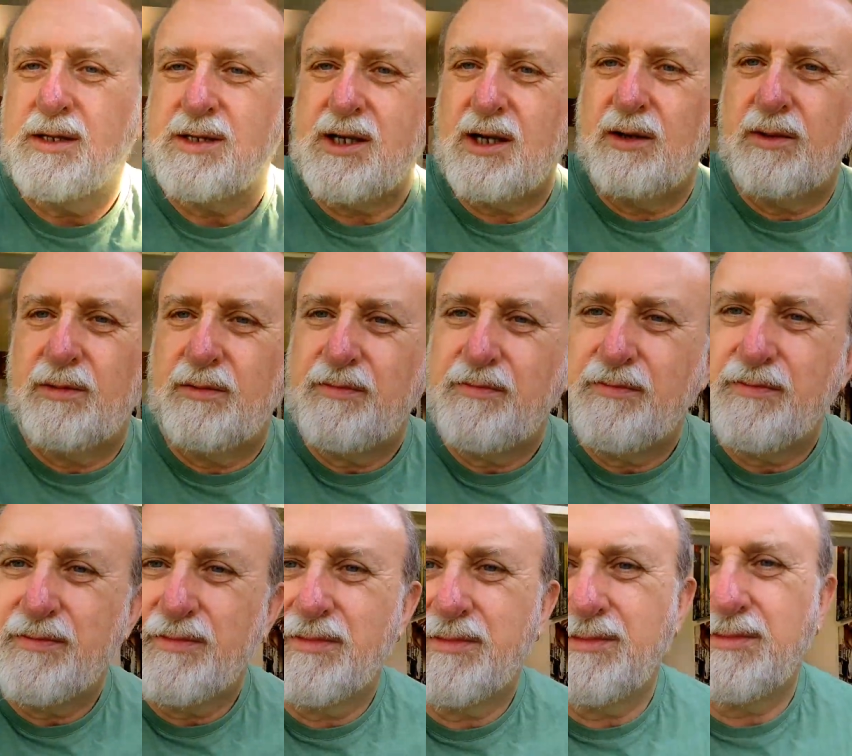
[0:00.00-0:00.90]
So,
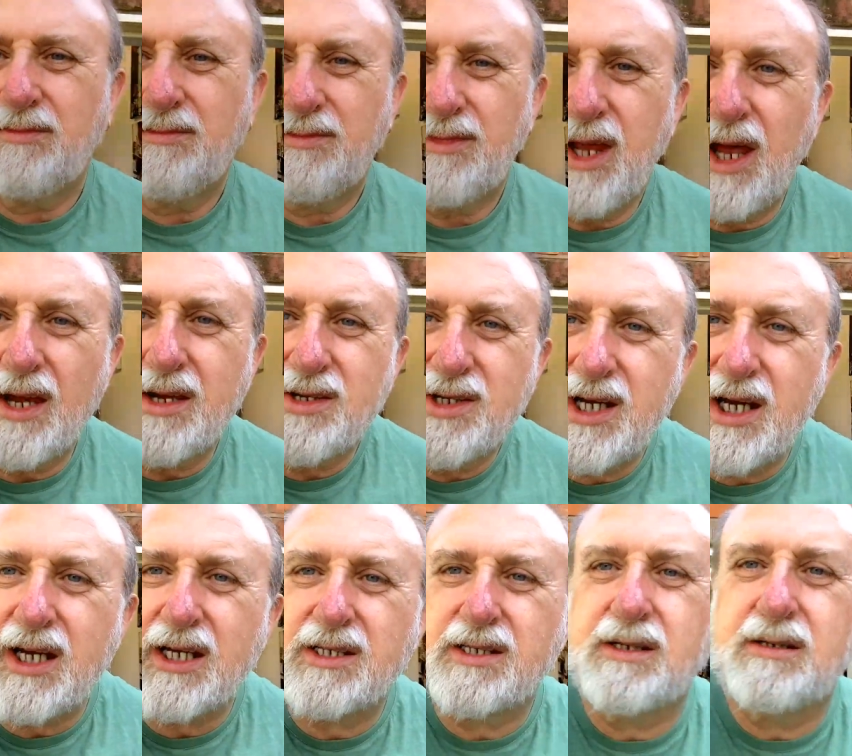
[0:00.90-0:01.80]
that's
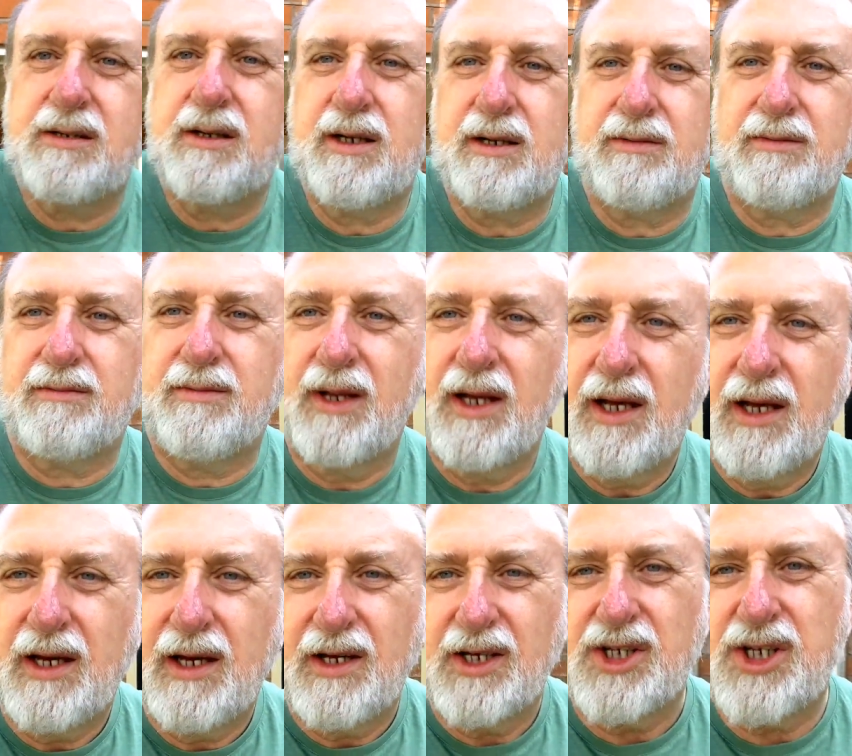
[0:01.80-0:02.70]
it.
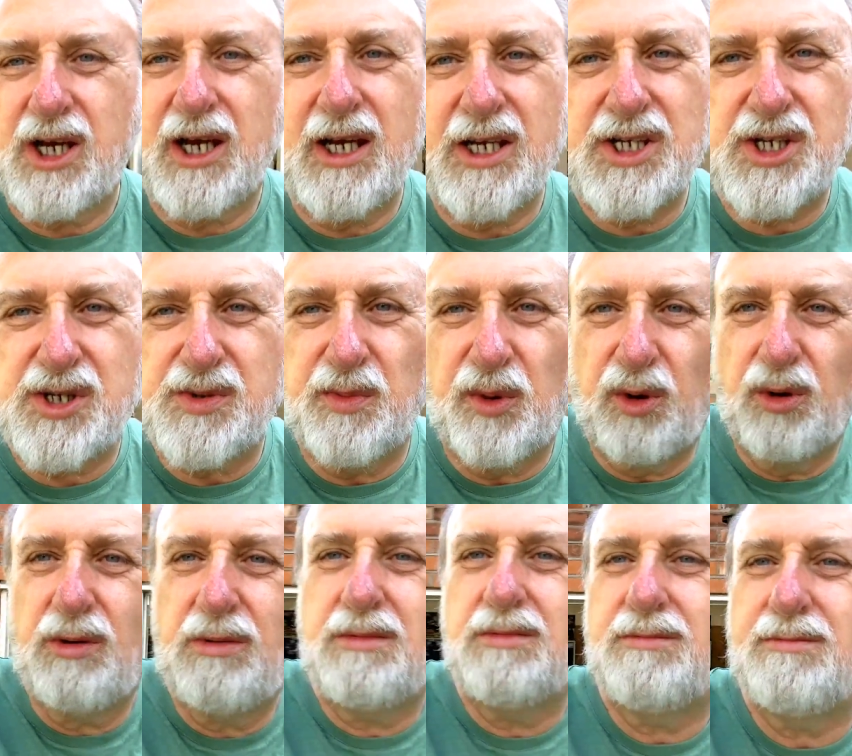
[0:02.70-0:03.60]
It's, it's
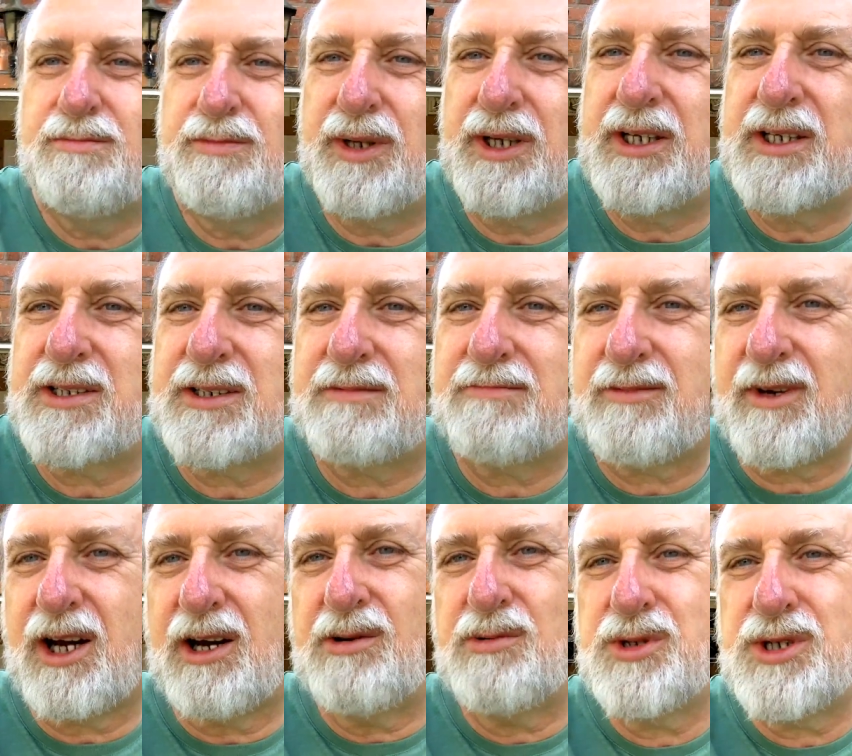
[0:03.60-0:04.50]
small, but it's
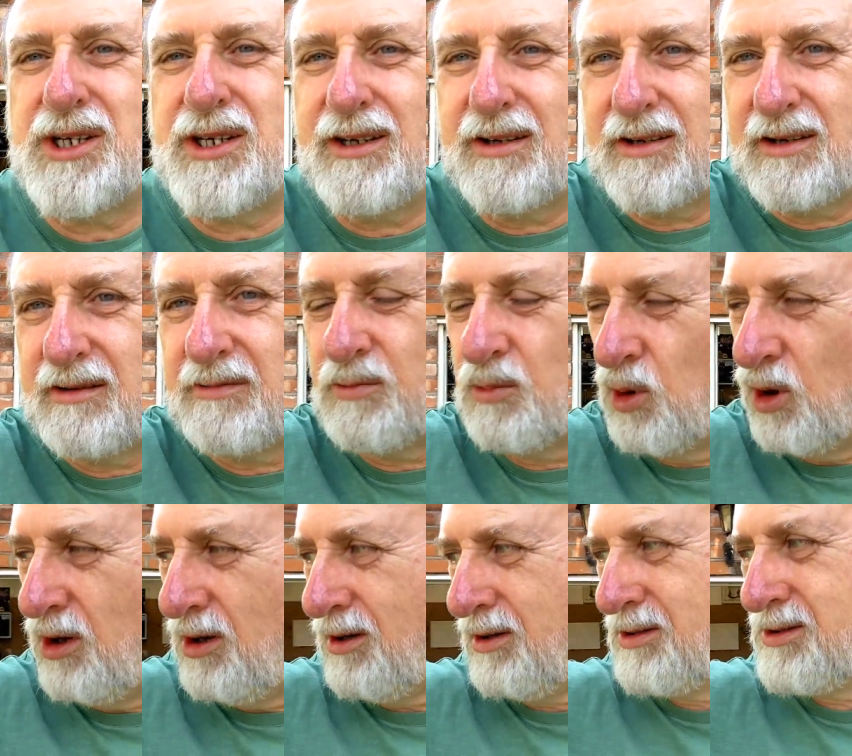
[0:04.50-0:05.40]
cosy and it
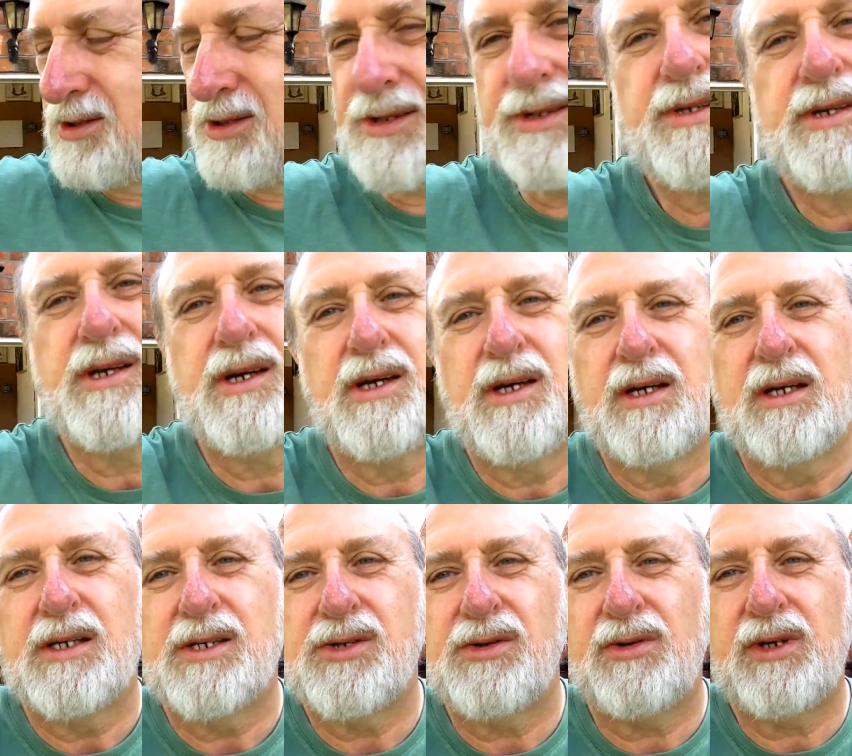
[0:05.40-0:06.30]
works.
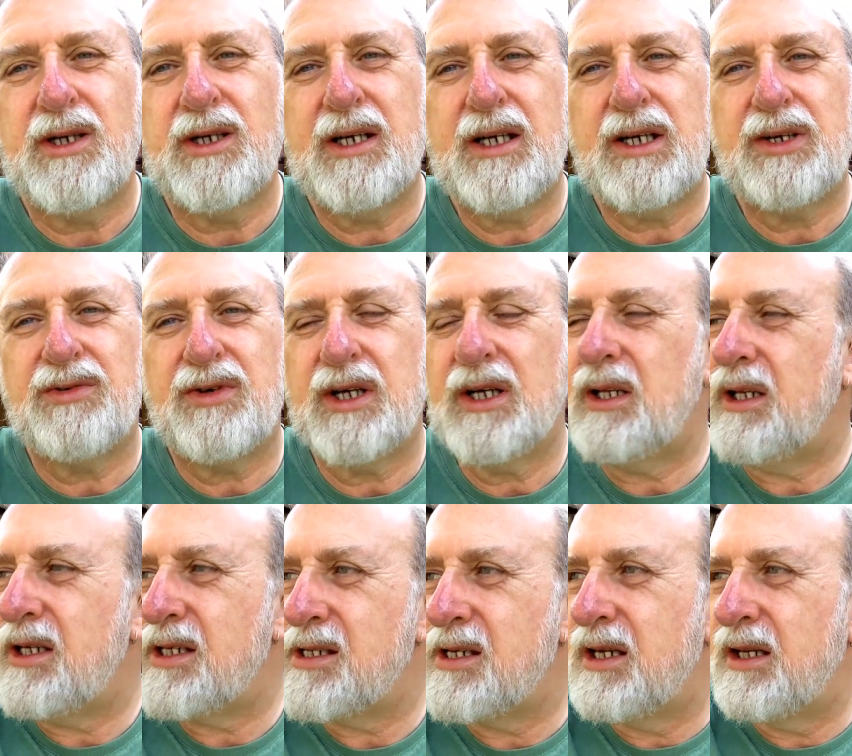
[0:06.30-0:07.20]
It's all you need,
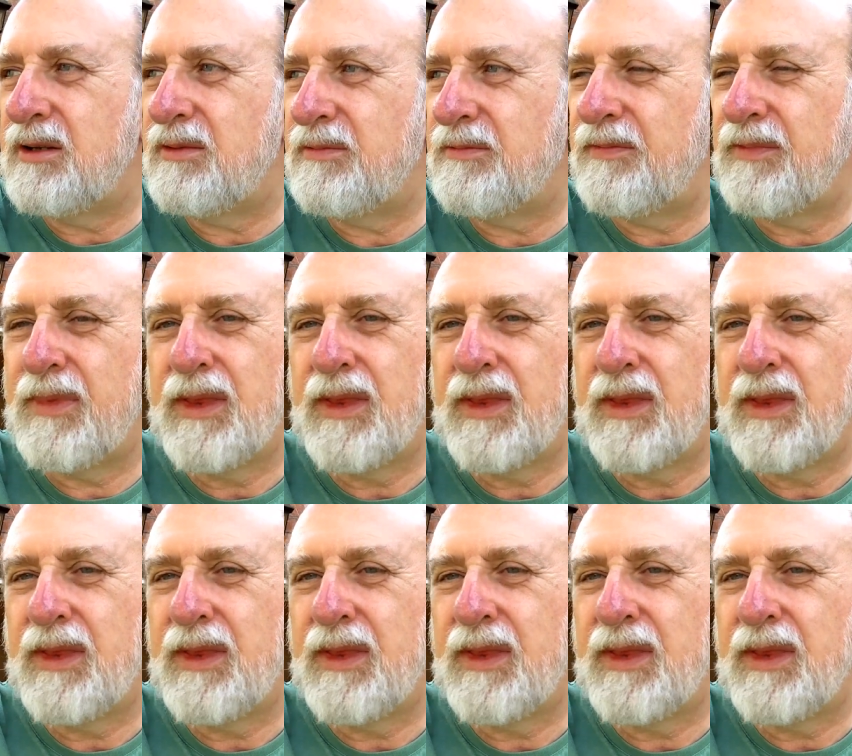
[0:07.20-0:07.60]
really, isn't it?